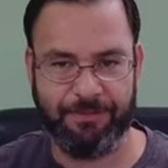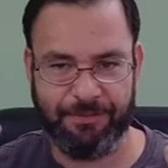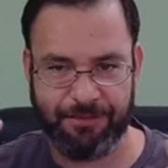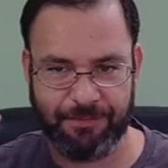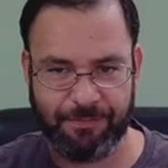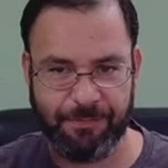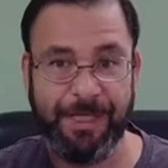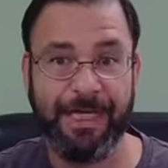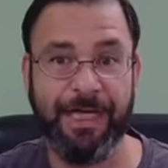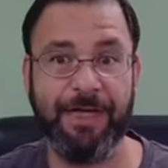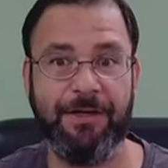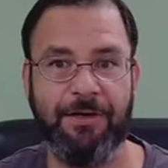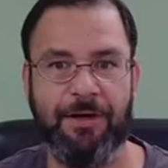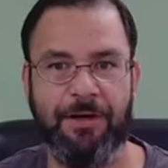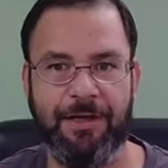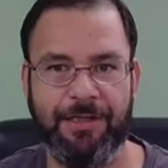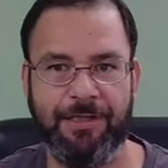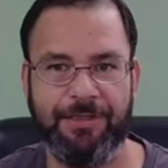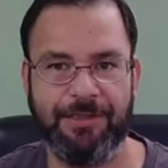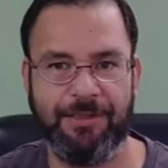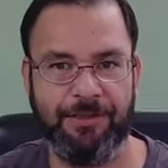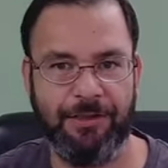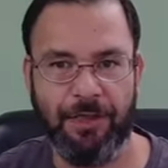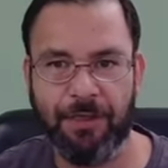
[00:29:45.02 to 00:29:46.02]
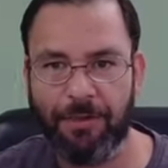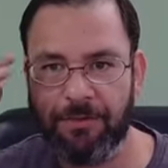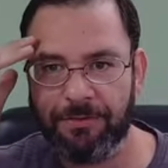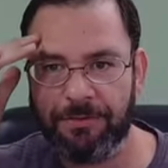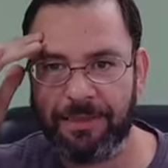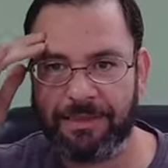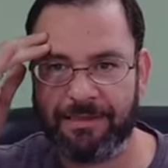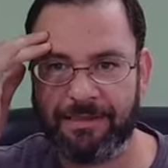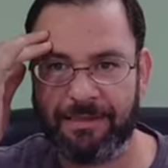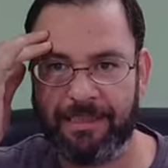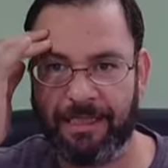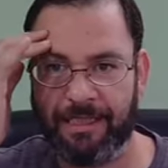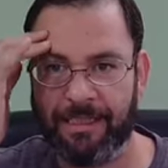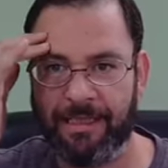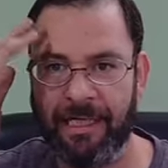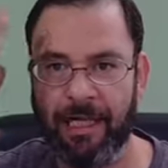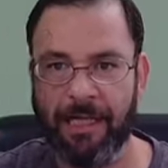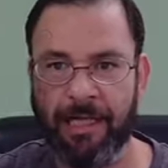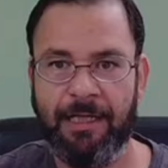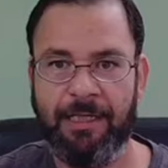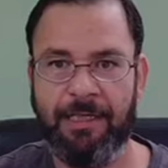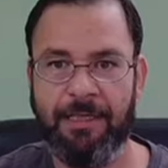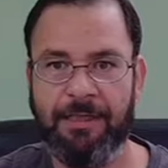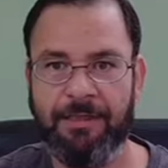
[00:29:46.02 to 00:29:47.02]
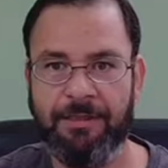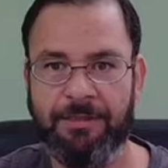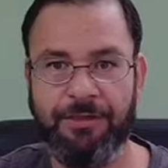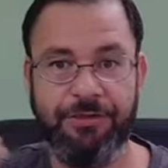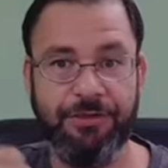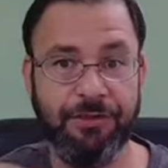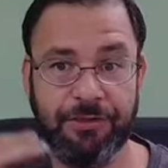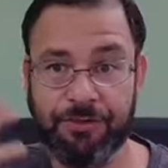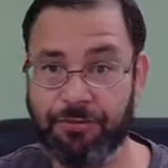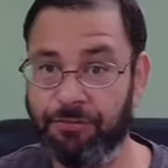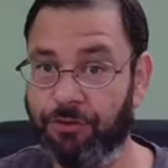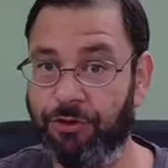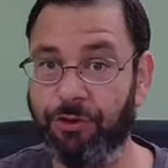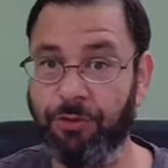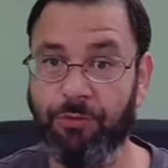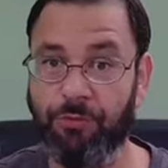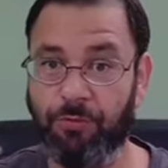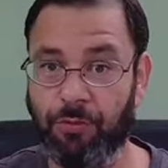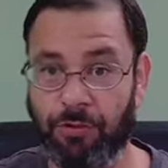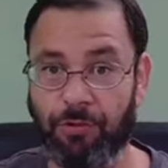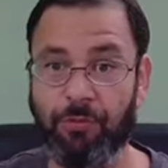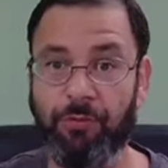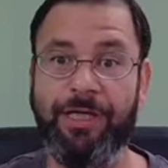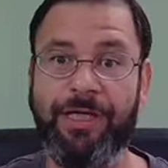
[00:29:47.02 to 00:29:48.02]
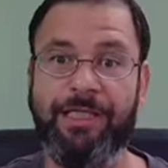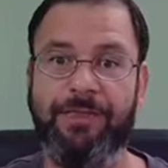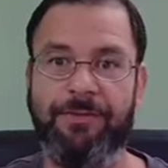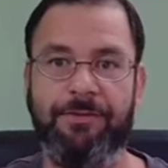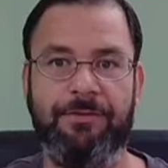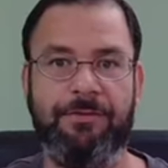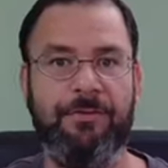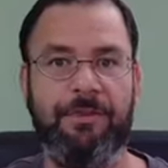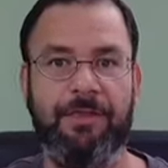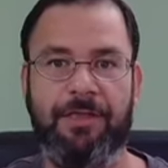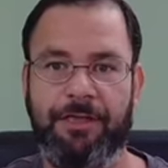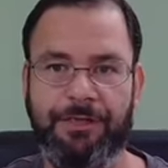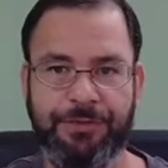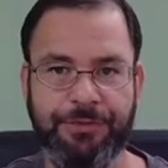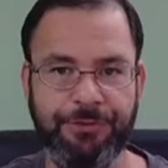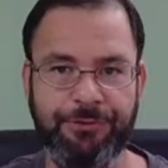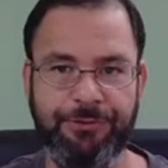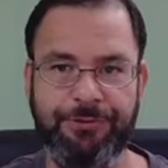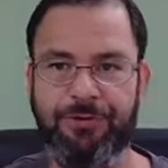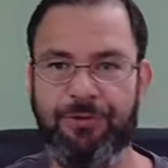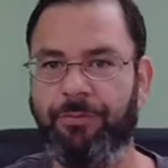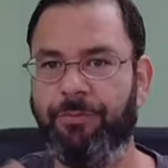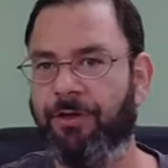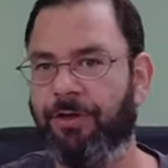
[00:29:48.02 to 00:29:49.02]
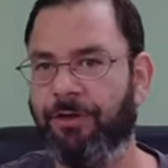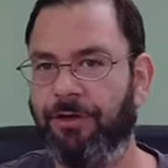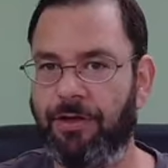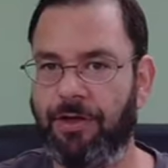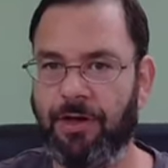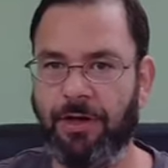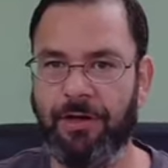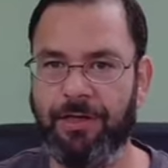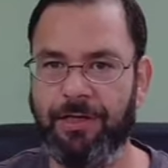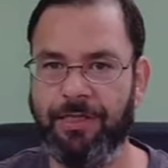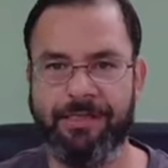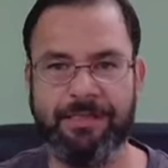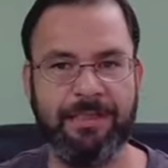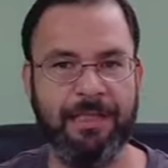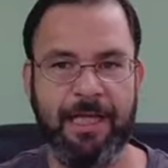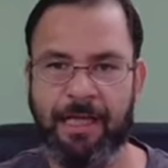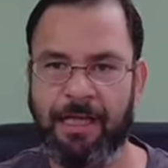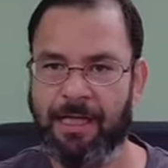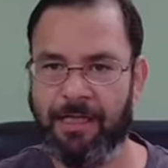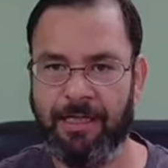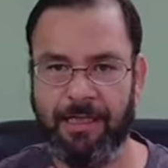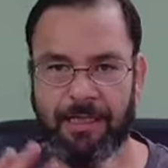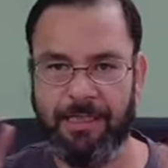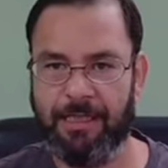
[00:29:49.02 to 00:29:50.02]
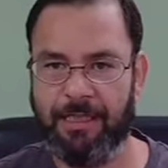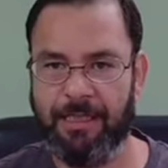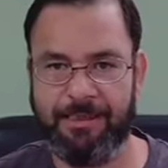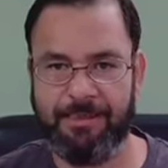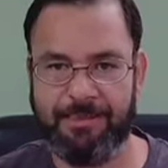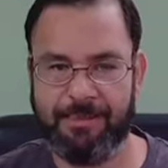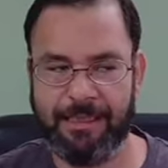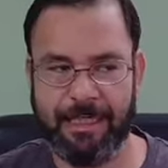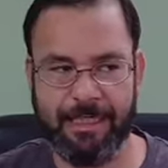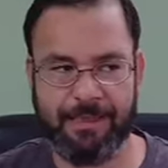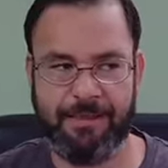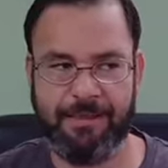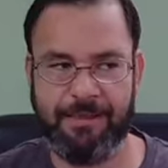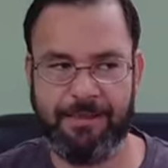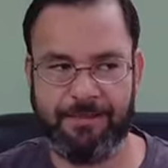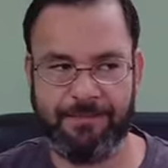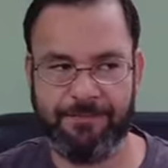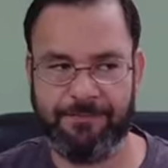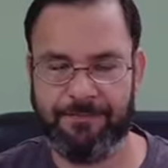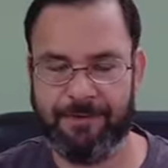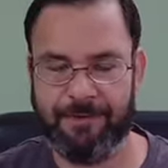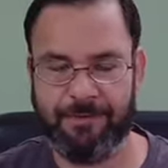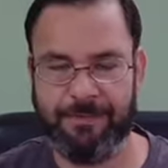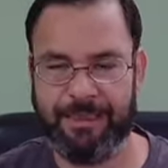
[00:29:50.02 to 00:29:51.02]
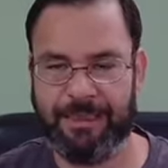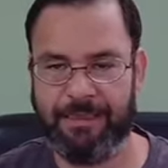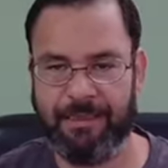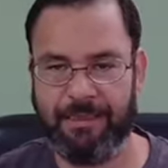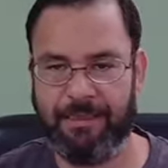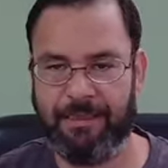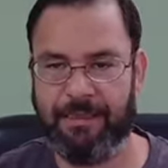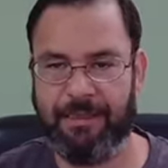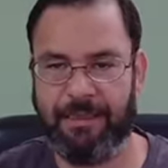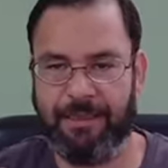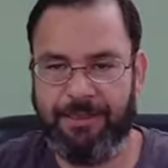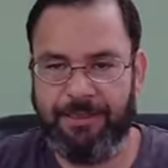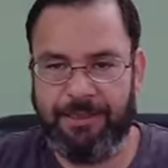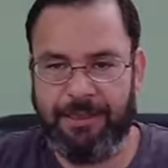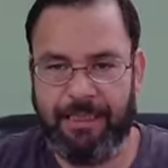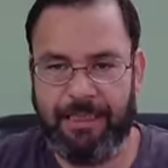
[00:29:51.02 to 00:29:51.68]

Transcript: just be an artist alone, it's like, to just do what we do, YouTuber, artist, it's not enough. I mean, are you